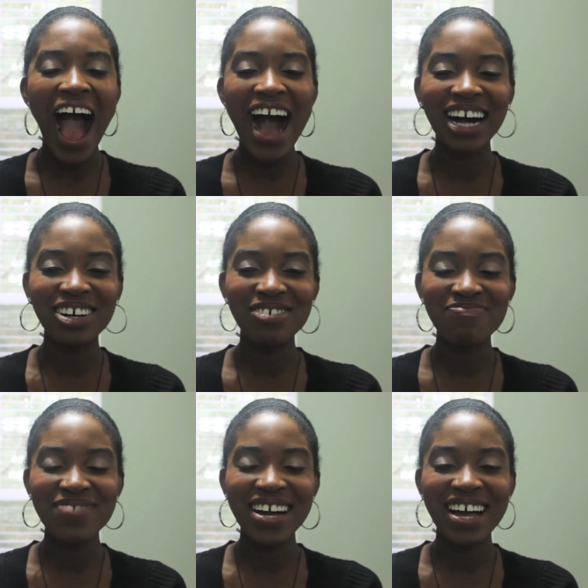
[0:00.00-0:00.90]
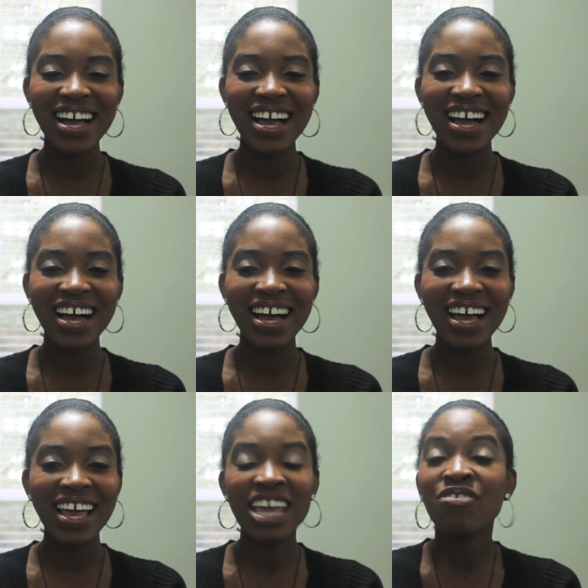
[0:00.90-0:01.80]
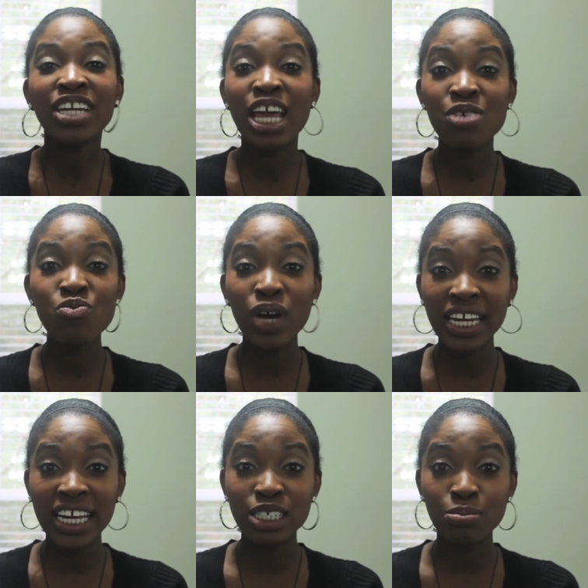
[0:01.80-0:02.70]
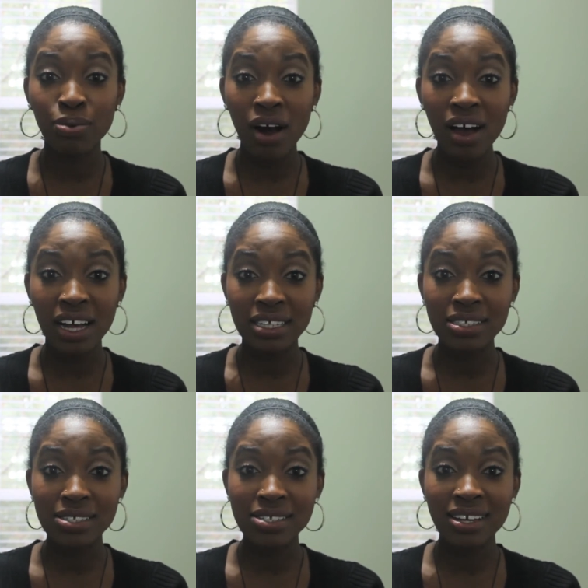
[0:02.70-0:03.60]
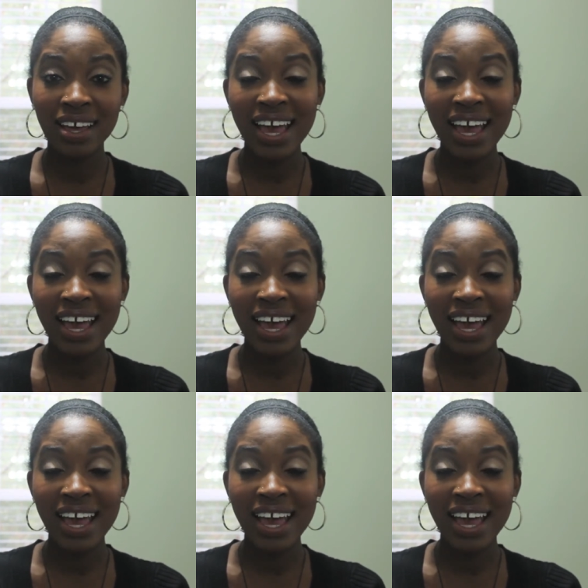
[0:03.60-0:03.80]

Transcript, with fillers: Um, even him winning his bronze